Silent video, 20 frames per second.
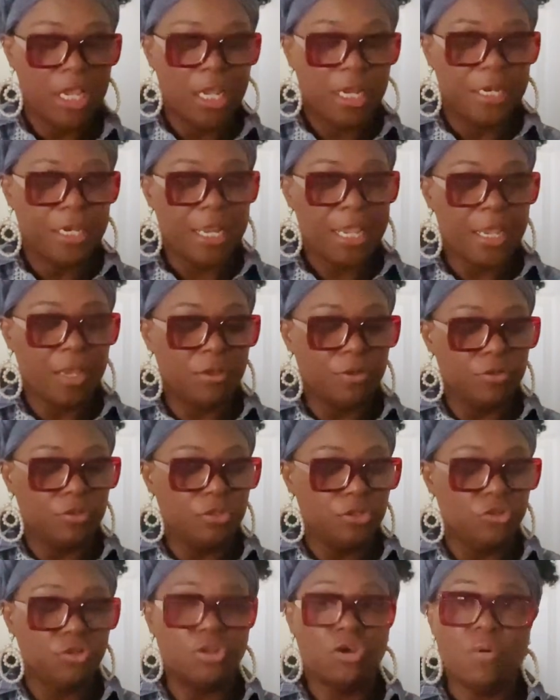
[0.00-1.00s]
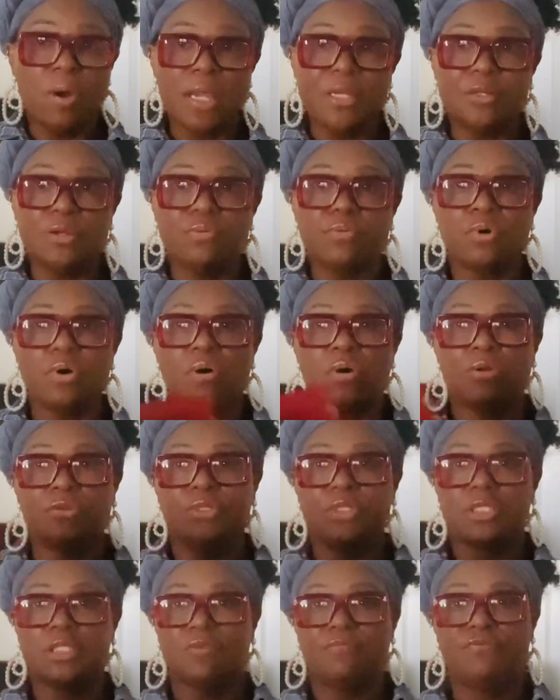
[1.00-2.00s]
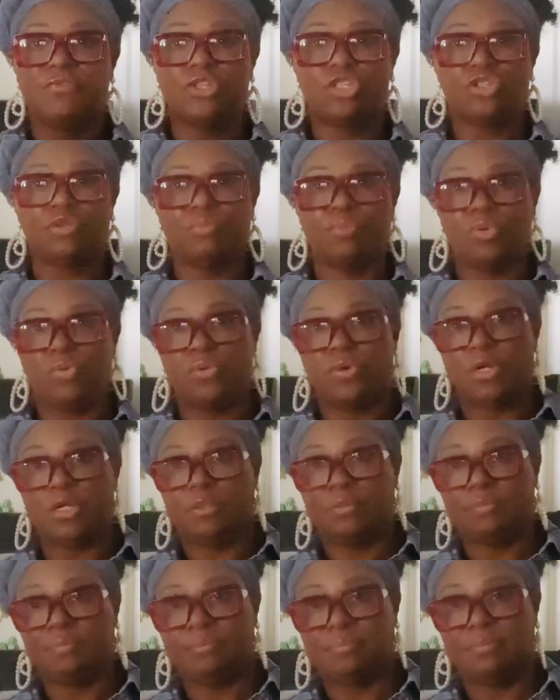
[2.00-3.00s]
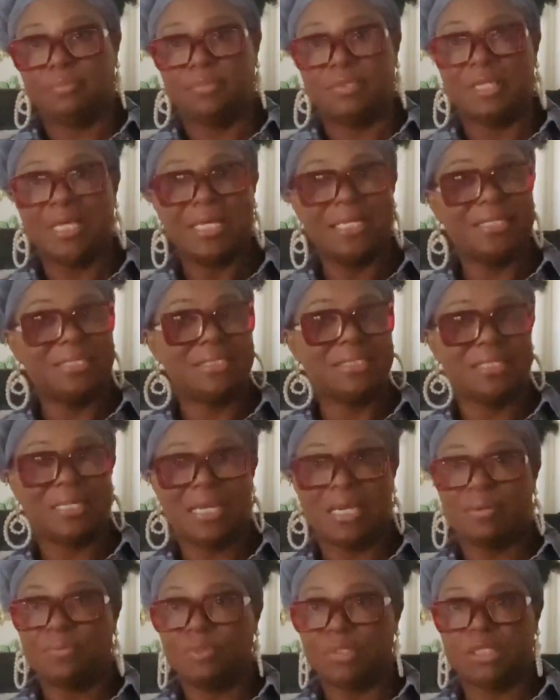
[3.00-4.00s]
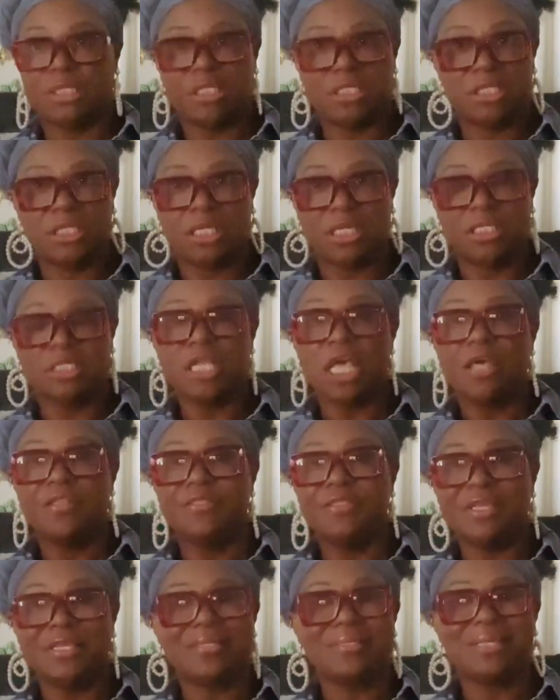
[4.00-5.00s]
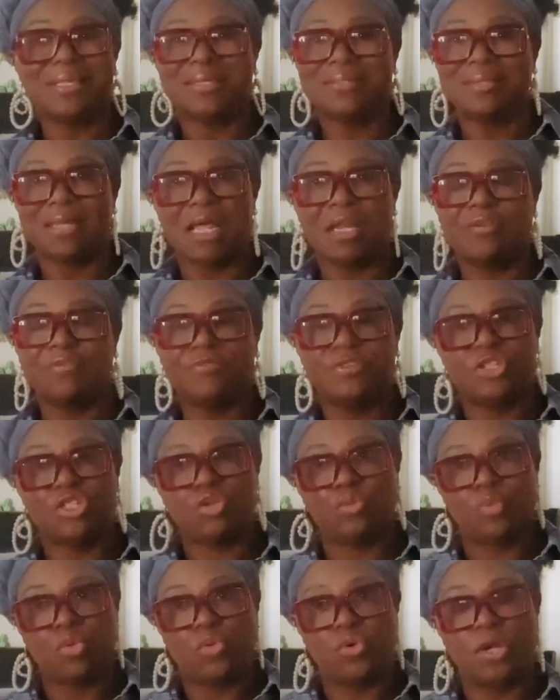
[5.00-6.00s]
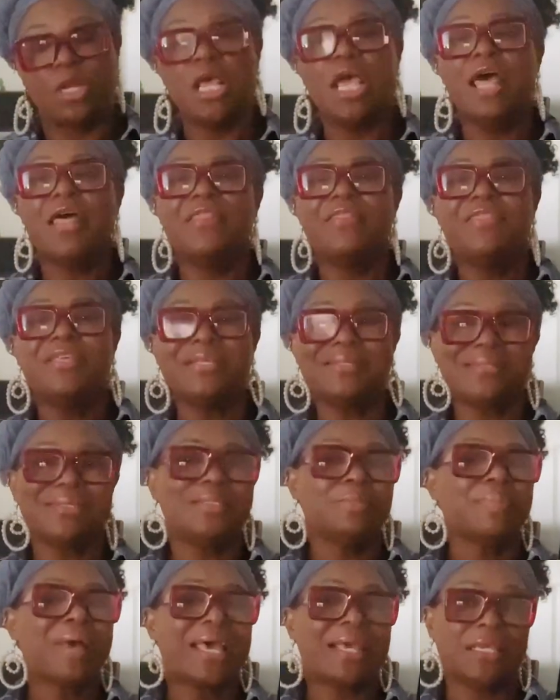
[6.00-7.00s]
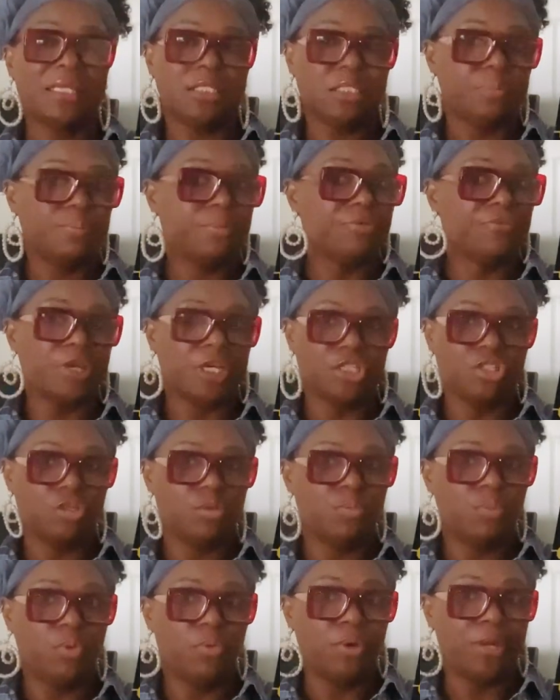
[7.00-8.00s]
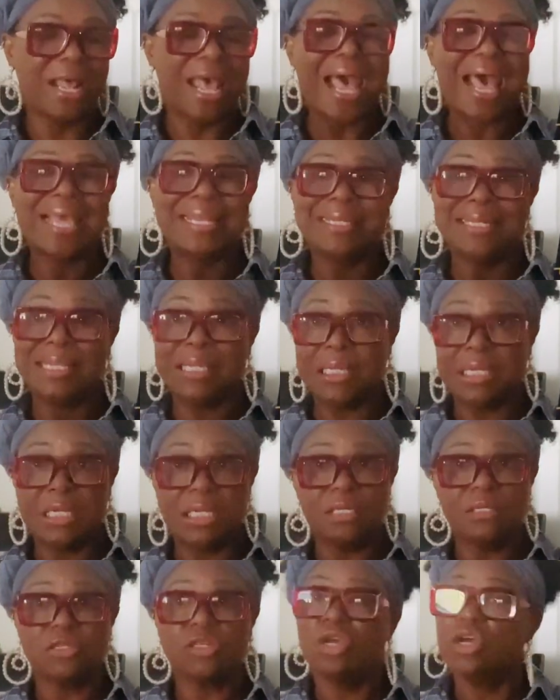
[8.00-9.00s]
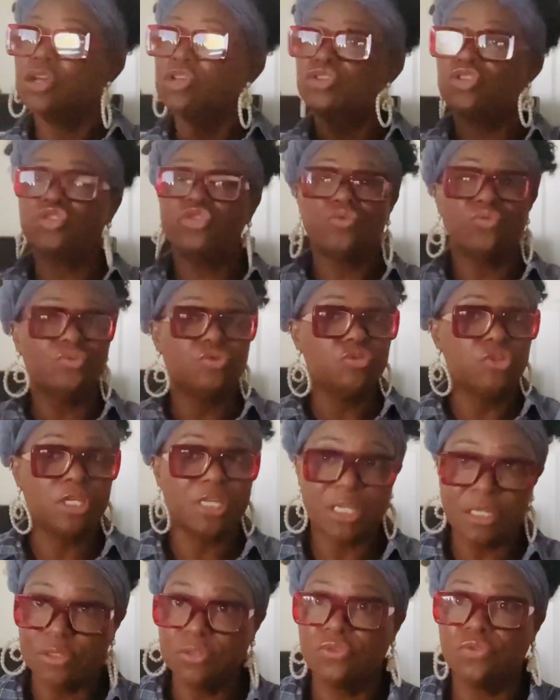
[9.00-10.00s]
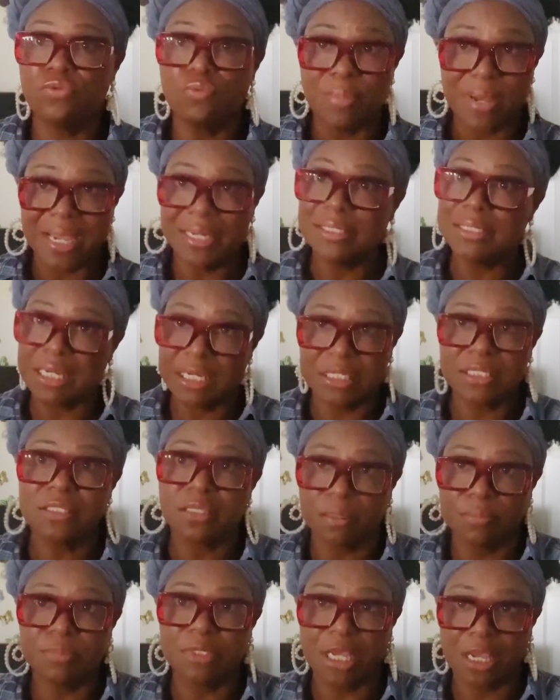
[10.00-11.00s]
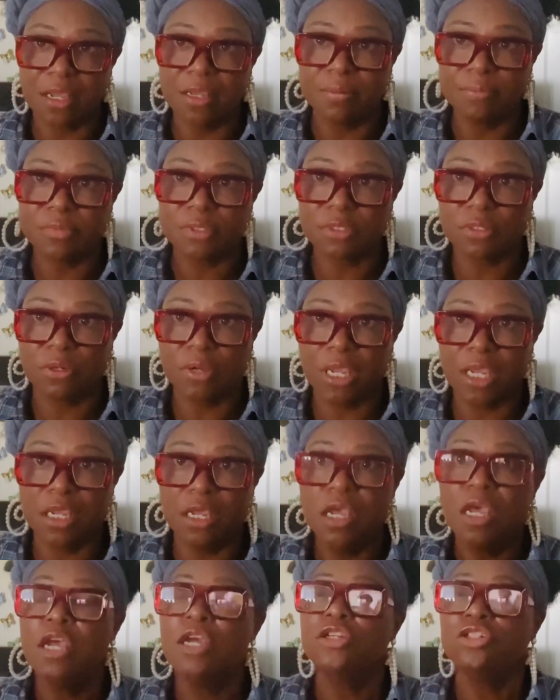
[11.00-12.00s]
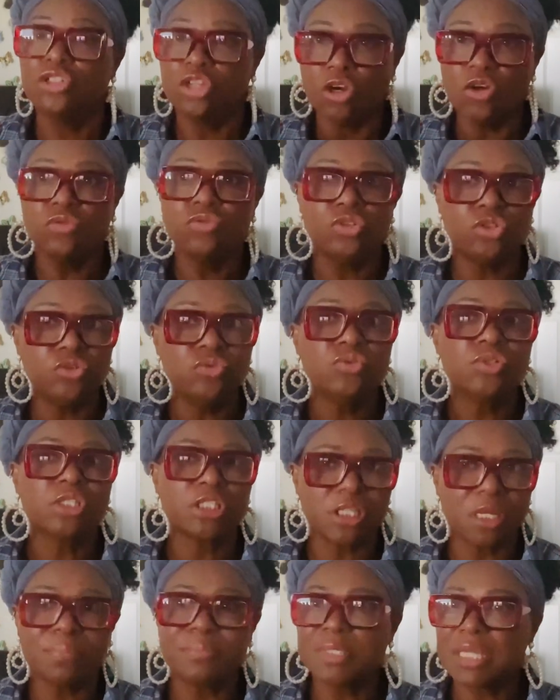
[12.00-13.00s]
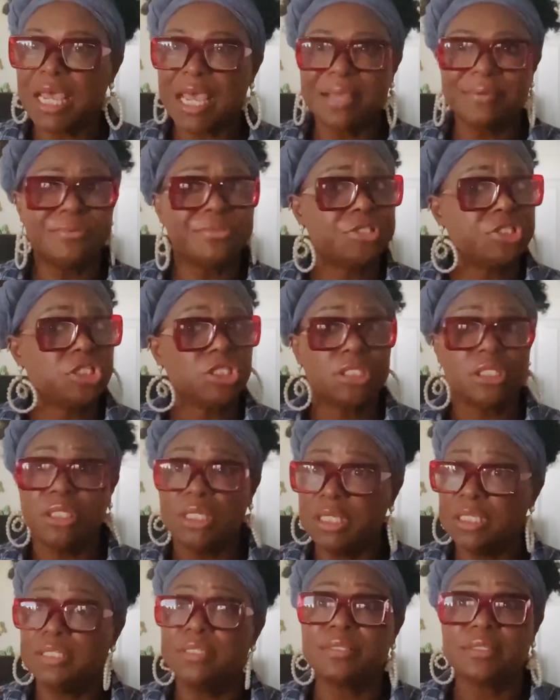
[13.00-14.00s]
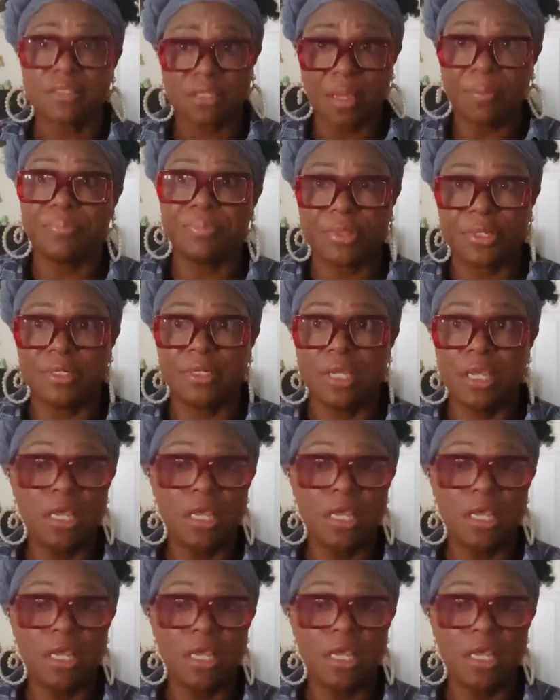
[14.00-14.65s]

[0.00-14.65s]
now you know i don't call this a vision board that is not what this is. This is not a vision board. This is my inspiration board. I need it to get through my day sometimes, okay? Don't you sometimes just need something?